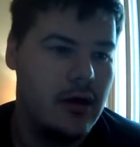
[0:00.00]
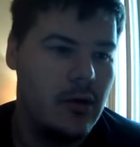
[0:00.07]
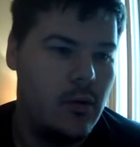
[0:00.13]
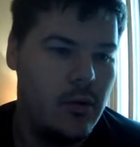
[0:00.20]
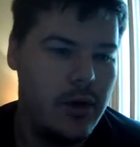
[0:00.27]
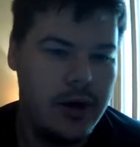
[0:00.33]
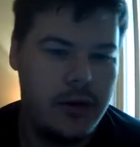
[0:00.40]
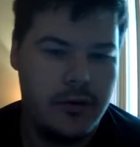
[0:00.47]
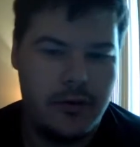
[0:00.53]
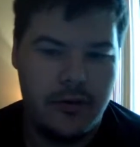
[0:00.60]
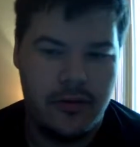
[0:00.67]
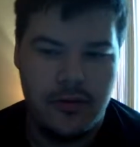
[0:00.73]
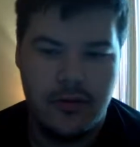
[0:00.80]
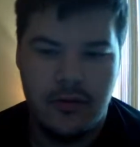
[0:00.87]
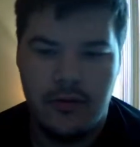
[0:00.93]
With
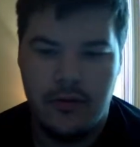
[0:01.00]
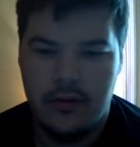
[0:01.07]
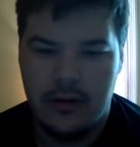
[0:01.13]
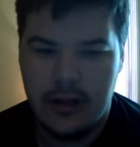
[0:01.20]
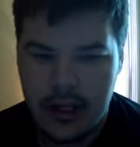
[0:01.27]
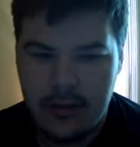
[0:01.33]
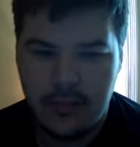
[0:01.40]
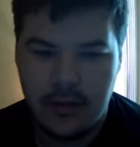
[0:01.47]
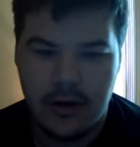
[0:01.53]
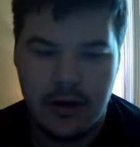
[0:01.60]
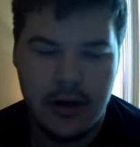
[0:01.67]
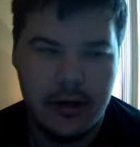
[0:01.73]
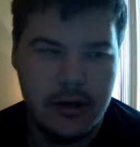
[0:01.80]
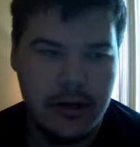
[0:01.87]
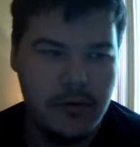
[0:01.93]

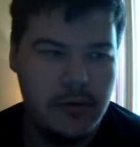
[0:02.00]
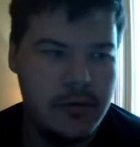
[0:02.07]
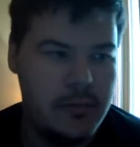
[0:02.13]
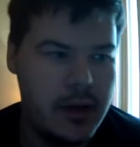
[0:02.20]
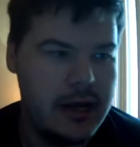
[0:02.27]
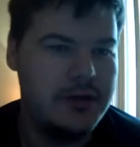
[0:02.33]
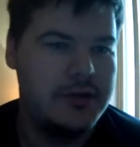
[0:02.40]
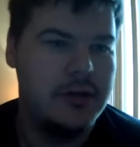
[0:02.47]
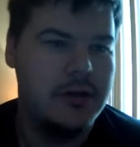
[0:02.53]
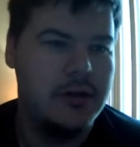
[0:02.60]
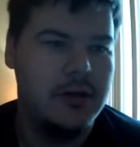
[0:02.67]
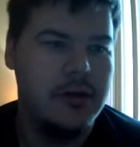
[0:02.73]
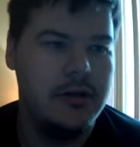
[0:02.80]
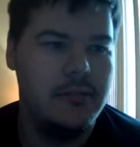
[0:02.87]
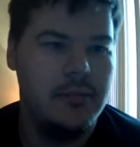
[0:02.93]
Libra, you would
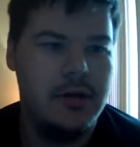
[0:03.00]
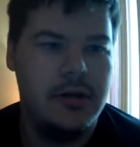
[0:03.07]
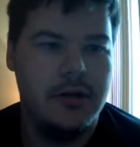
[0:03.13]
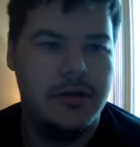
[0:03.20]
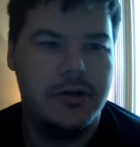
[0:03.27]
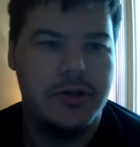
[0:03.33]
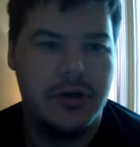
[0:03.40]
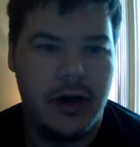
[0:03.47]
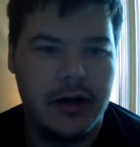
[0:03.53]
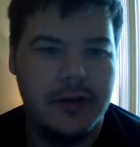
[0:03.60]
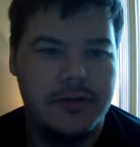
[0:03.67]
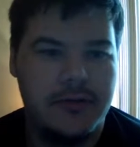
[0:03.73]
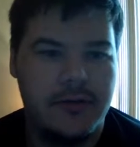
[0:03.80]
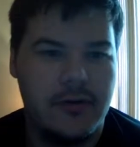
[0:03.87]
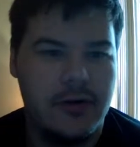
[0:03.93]
basically be
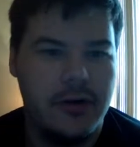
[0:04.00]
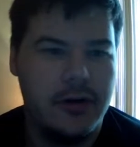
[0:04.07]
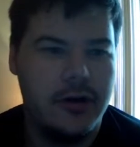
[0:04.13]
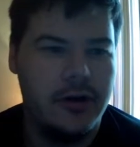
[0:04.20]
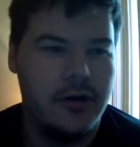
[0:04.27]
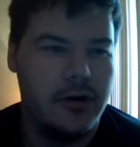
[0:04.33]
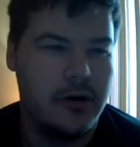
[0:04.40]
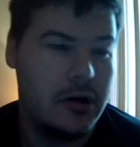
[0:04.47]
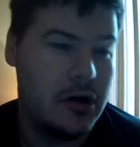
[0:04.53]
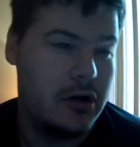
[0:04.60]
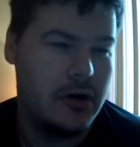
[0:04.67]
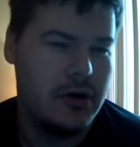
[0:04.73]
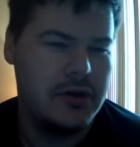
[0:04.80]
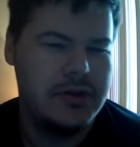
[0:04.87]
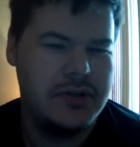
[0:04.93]
transferring your
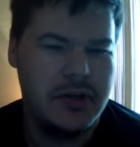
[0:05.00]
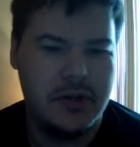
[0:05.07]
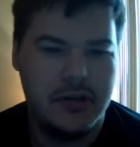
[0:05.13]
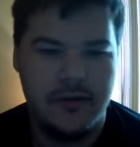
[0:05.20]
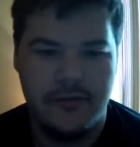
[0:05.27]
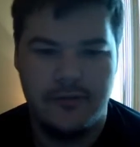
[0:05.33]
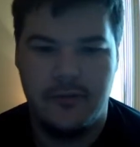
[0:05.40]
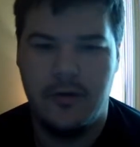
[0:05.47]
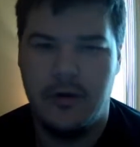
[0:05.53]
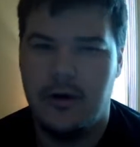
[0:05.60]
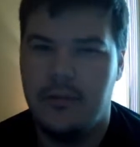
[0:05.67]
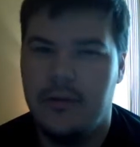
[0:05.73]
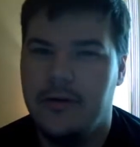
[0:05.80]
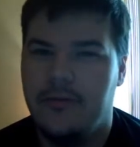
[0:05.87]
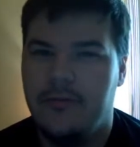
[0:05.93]
currency in the
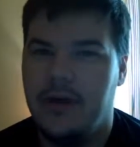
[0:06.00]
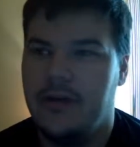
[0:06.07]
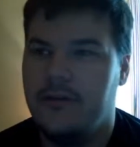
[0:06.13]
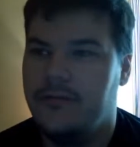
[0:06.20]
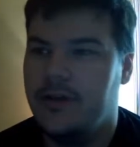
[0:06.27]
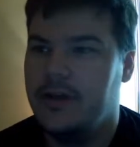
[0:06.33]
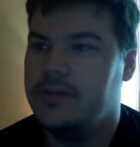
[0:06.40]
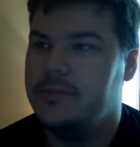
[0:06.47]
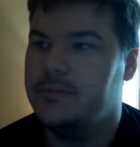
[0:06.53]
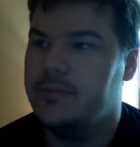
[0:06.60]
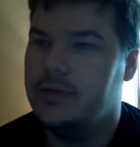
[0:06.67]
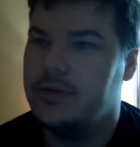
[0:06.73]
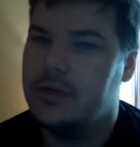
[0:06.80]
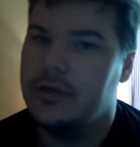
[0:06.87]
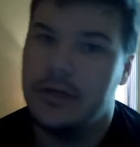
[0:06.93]
form of a
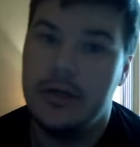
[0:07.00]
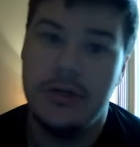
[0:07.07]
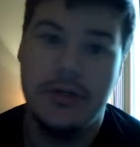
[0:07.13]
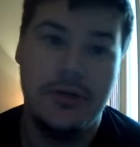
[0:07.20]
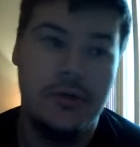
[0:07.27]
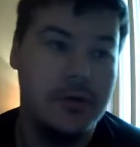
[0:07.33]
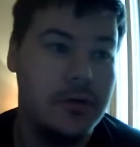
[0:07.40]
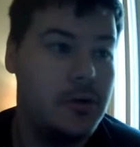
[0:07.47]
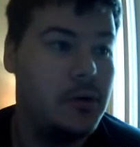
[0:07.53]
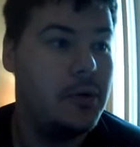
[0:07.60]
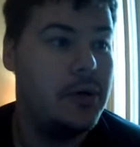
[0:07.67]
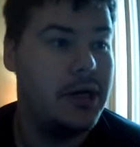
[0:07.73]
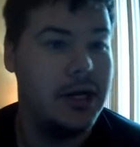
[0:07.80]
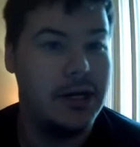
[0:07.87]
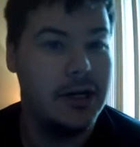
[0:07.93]
Facebook digital
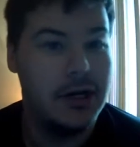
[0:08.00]
coin.